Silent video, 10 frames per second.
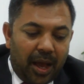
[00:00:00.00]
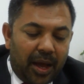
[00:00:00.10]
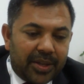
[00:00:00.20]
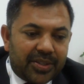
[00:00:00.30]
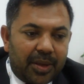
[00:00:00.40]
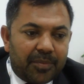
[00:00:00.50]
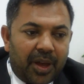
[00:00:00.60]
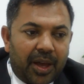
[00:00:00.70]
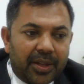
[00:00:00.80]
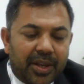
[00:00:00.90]
Uh, Sep.
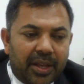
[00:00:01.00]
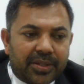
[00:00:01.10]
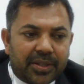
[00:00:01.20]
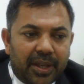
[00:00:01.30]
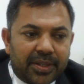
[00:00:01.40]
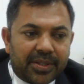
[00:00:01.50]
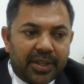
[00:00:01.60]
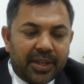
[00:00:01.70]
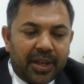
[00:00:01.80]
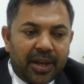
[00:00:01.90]
uh, it, it's it's
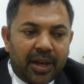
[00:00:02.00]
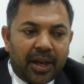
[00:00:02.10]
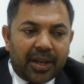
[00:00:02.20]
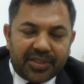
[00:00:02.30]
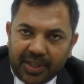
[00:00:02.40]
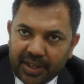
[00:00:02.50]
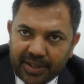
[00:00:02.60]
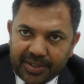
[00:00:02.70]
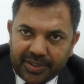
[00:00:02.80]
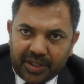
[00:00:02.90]
in uh,
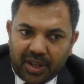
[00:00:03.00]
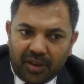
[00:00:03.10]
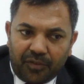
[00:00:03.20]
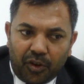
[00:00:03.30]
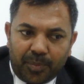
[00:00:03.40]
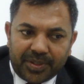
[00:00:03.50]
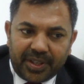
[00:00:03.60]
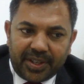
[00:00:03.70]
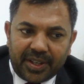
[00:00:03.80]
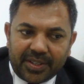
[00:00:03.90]
single digit, four
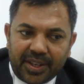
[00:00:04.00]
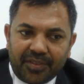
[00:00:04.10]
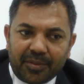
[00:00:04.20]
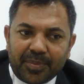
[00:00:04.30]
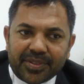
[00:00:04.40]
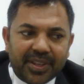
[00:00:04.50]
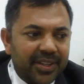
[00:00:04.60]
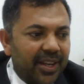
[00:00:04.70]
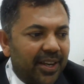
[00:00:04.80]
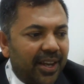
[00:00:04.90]
percent, seven
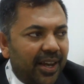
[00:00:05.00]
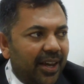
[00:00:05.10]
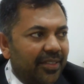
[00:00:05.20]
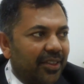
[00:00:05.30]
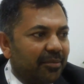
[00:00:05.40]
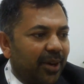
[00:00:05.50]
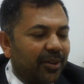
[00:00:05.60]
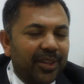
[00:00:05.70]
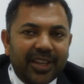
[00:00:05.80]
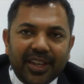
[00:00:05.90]
percent, and uh, I think mm -hmm. my
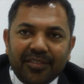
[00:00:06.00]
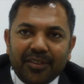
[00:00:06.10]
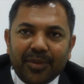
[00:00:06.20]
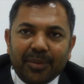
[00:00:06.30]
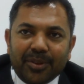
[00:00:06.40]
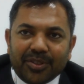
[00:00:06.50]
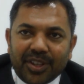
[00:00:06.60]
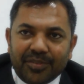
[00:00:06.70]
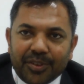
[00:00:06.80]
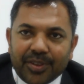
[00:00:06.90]
colleague here will be able that's,
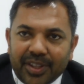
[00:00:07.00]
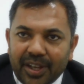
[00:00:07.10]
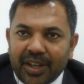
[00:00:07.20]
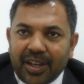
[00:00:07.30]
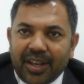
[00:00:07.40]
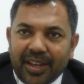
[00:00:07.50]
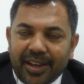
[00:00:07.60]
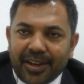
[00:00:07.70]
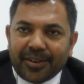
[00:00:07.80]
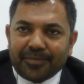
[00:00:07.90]
to. That's pretty a, good.
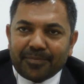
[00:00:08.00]
Yeah.